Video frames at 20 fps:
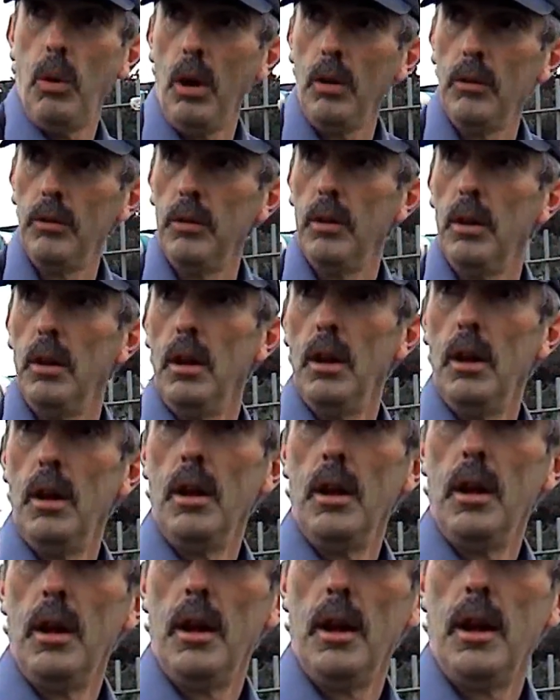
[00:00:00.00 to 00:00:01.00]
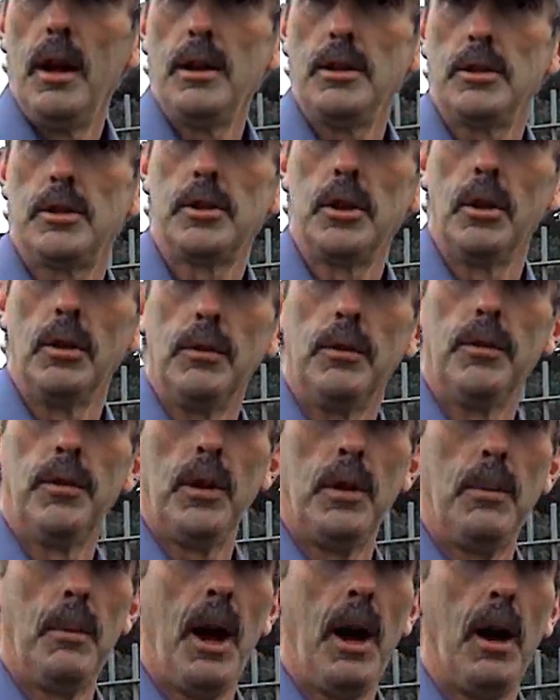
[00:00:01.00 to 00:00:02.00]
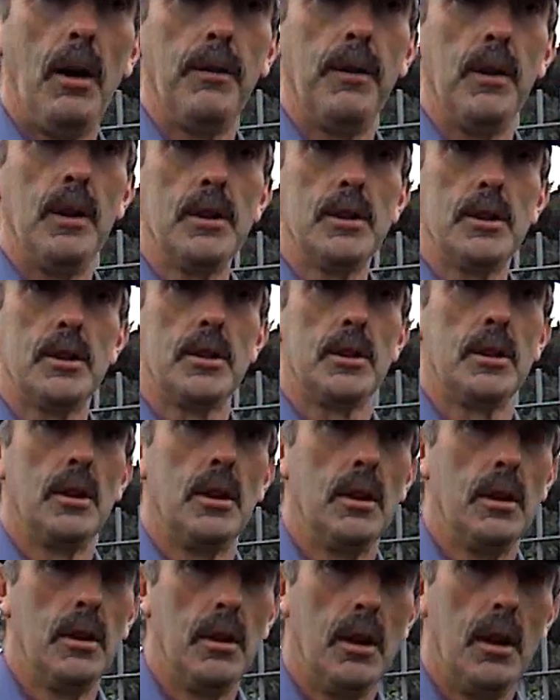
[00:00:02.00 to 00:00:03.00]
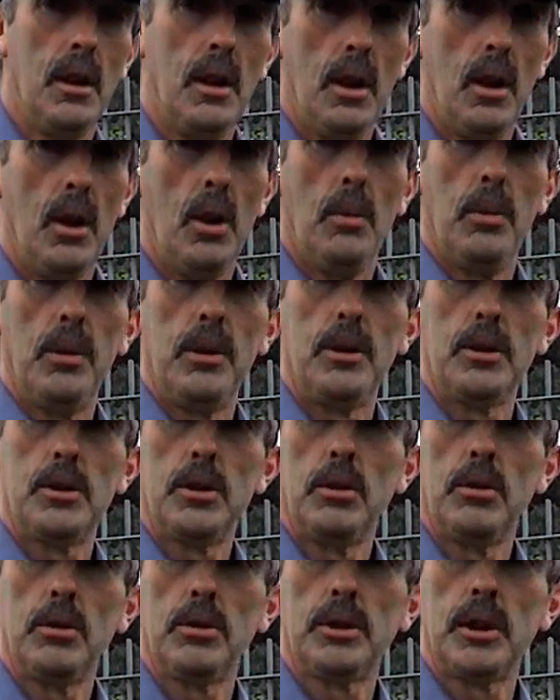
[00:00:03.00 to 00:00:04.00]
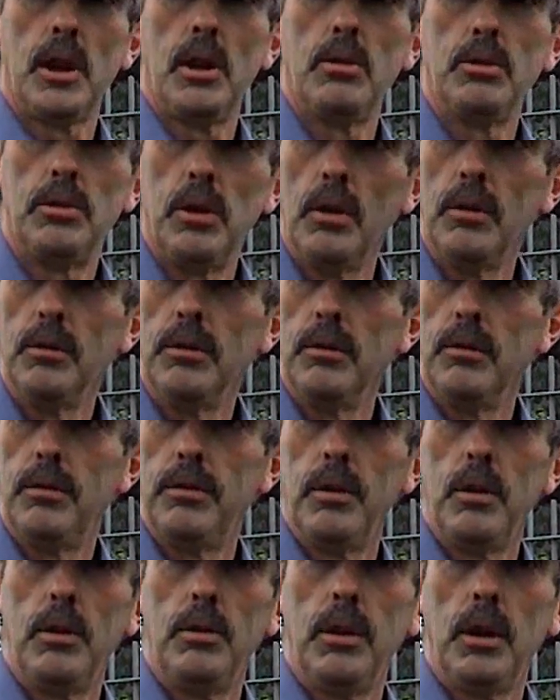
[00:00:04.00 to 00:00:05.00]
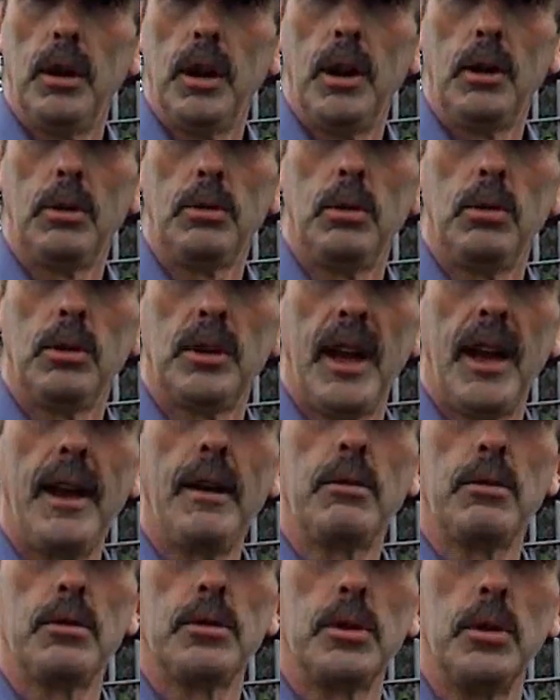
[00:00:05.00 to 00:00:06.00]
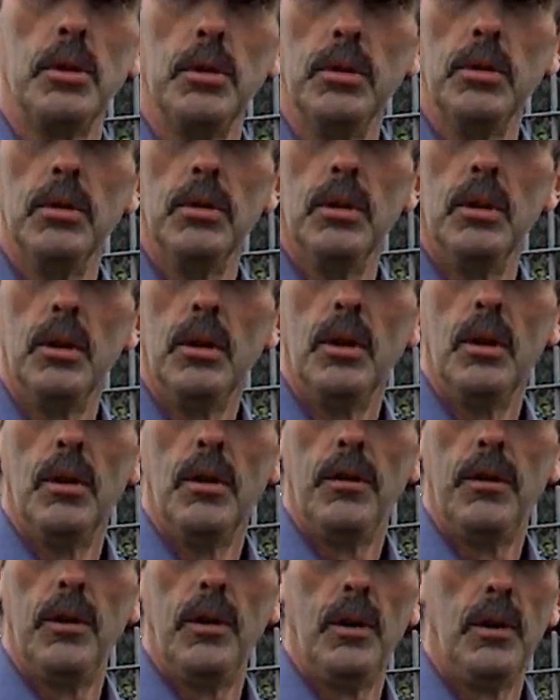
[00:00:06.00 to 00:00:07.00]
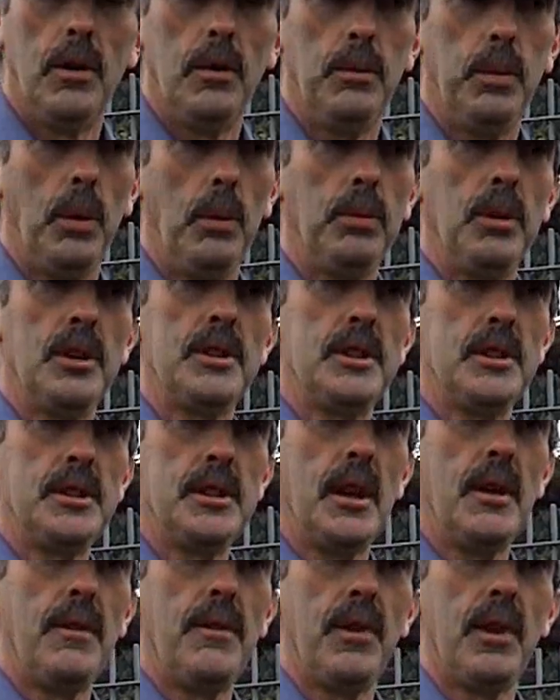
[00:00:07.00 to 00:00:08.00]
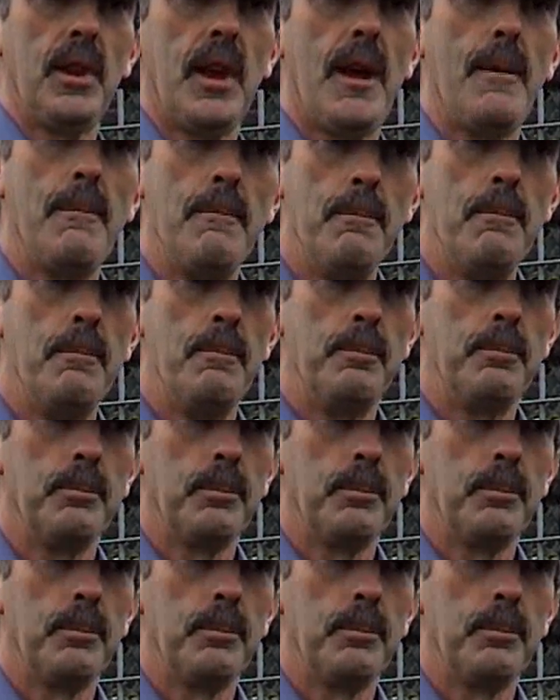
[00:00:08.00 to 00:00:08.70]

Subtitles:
One, it's done for the Met Office, but it's also done through the local council for publicity for them.